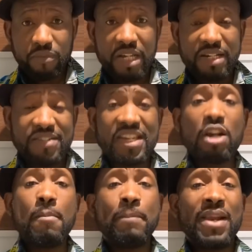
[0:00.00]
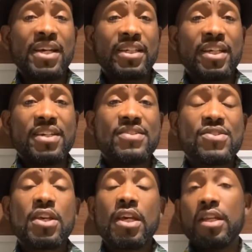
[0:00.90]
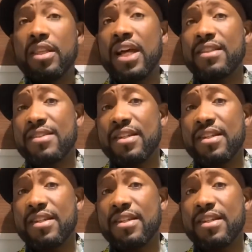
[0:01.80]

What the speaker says: the second plank is that